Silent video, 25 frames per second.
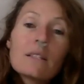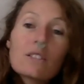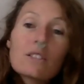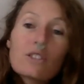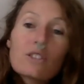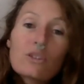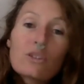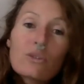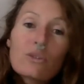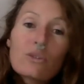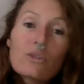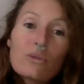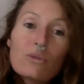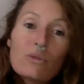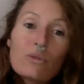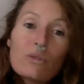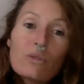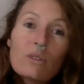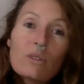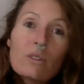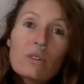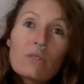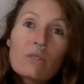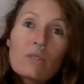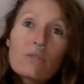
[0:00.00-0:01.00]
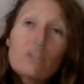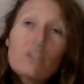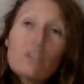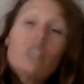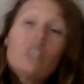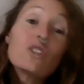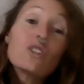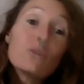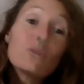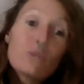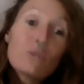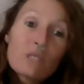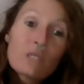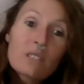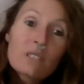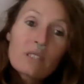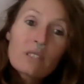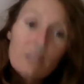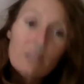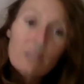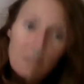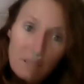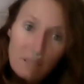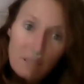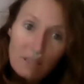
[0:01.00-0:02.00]
to
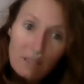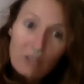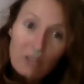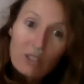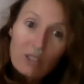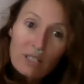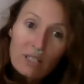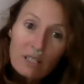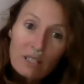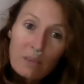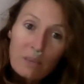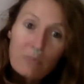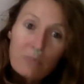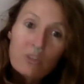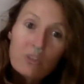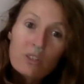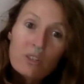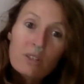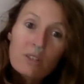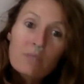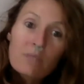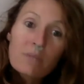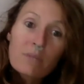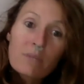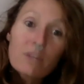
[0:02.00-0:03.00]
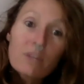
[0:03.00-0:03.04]
reduce the consumption,